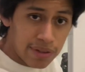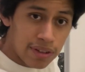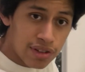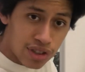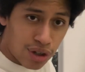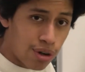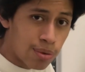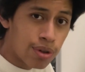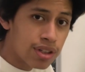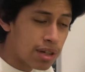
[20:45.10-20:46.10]
Star
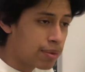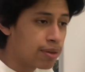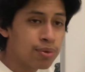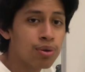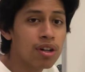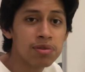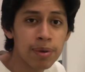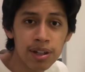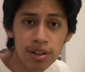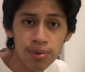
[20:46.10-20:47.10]
Wars, I mean, who else
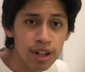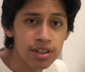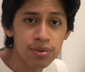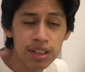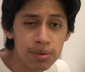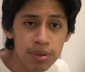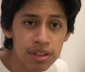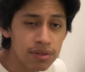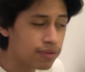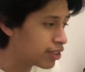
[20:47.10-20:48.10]
better to watch it with than
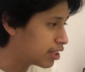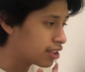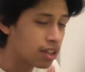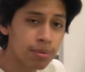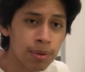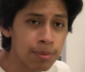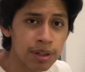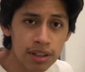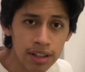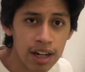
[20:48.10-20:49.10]
Mr. Feet? You know, I mean,
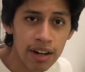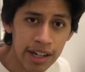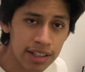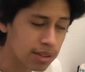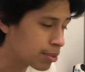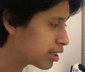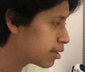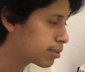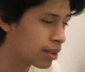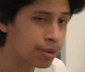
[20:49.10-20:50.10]
look how handsome I am.
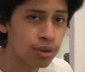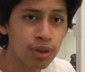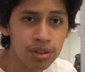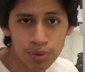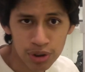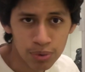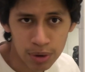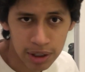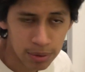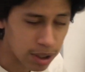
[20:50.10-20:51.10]
I mean, who else would you
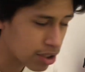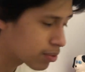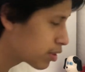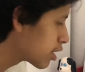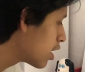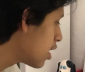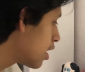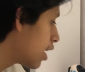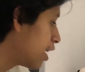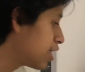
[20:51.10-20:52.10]
rather watch it with?
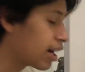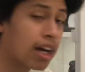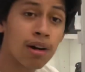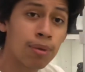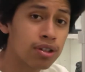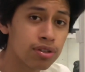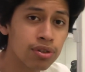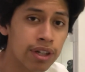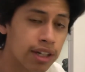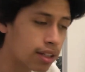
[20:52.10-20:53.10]
And yeah, I'm also
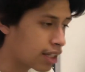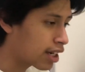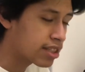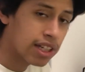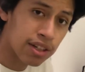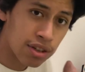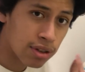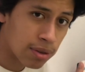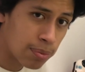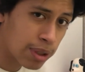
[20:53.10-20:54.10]
doing like I said in the
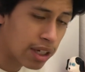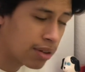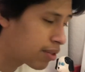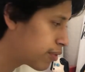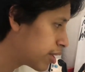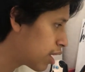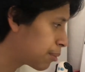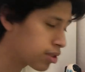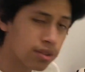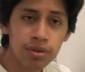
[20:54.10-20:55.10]
beginning of the video, I'm
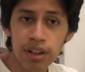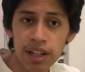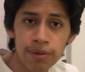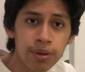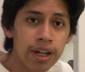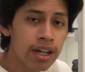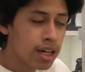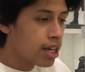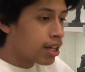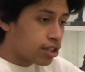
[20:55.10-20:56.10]
also doing a giveaway.
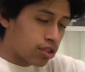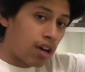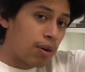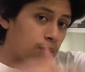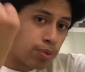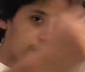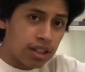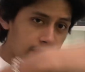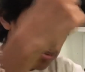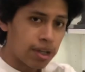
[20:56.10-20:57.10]
So I will be
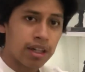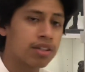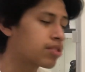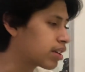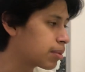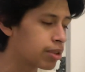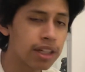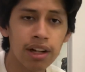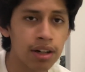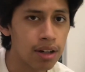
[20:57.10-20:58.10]
leaving my Instagram link
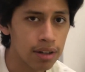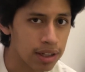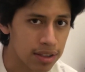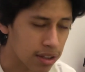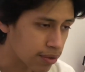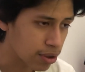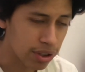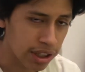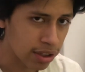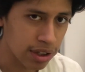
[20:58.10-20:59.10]
on all that stuff so you
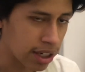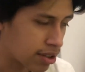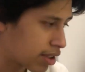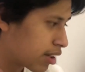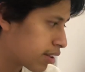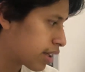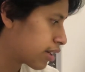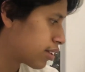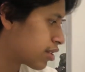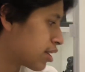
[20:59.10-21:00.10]
can enter and all that good
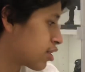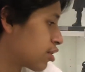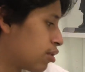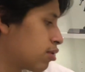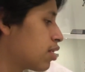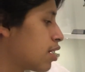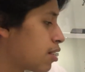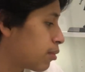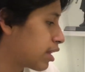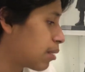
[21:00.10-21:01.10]
shit. So,
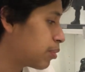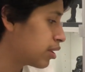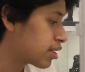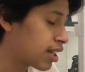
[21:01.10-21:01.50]
with that being said,